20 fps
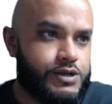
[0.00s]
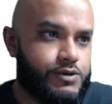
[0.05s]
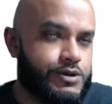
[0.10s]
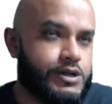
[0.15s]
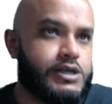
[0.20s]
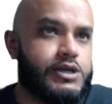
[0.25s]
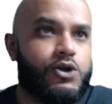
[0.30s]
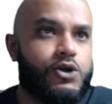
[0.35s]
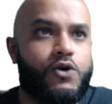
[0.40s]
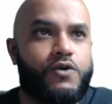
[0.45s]

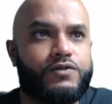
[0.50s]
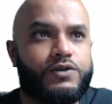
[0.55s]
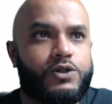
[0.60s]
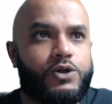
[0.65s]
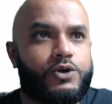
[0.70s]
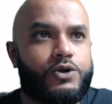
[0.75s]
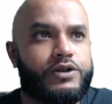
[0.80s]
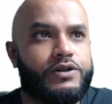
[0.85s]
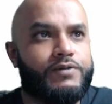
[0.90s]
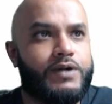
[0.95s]
really
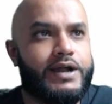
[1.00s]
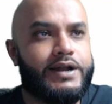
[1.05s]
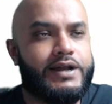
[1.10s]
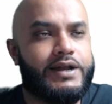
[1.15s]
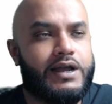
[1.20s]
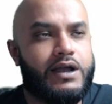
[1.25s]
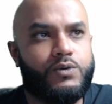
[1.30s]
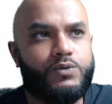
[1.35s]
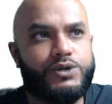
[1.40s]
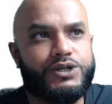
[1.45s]
overloaded right
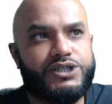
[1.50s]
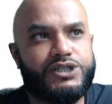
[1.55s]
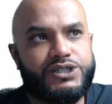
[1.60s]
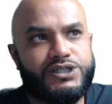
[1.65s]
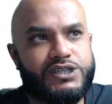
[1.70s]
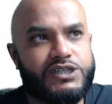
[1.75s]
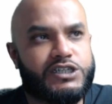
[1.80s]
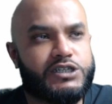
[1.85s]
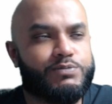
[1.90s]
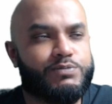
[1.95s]
now, which
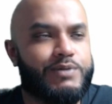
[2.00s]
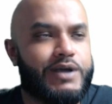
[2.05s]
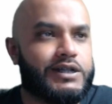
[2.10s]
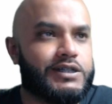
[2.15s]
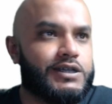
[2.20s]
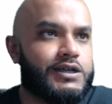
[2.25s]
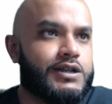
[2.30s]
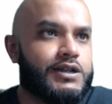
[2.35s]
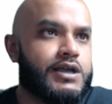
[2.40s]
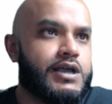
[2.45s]
is
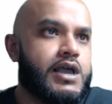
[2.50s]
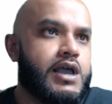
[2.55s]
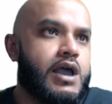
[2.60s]
expected.